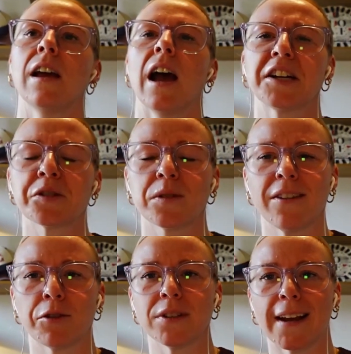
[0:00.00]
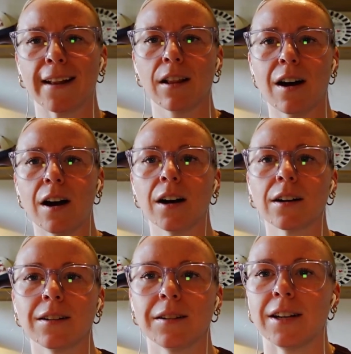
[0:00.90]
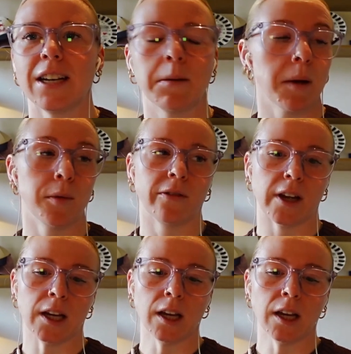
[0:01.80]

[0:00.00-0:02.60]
just want everyone to get along. Name that movie.